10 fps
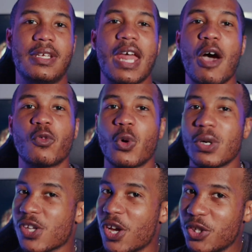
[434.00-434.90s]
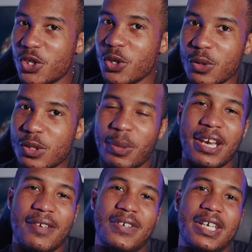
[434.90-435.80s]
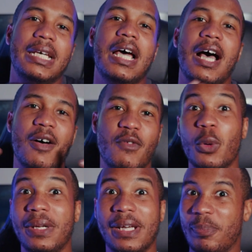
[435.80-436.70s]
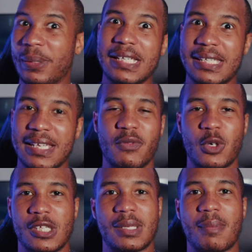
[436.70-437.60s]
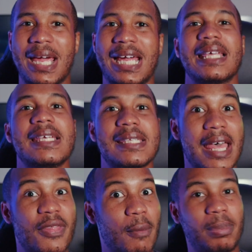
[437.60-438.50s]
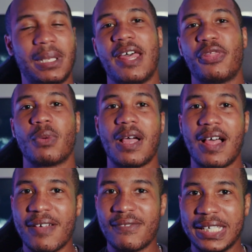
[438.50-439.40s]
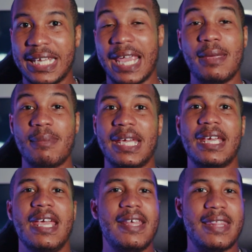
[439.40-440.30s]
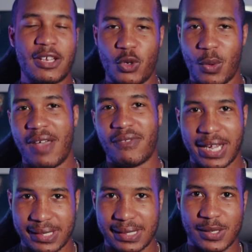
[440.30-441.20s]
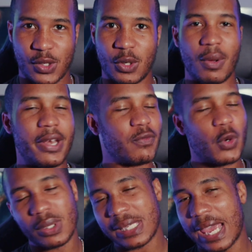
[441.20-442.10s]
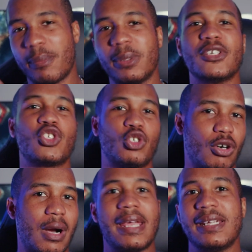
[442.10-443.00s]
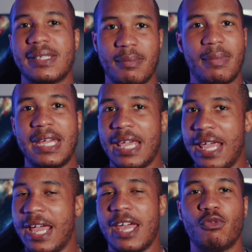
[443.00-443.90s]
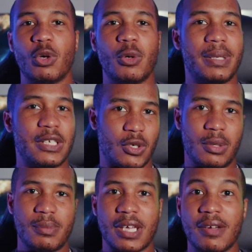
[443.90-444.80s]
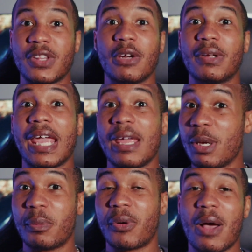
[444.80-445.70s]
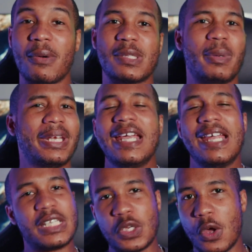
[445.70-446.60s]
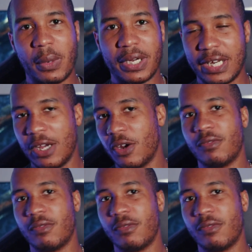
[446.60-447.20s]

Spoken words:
Now, of course, a huge benefit of owning a PC versus a Mac is the plethora of gaming that you have access to. And of course, Apple is trying to make headroom in terms of their gaming prowess, but it's nowhere near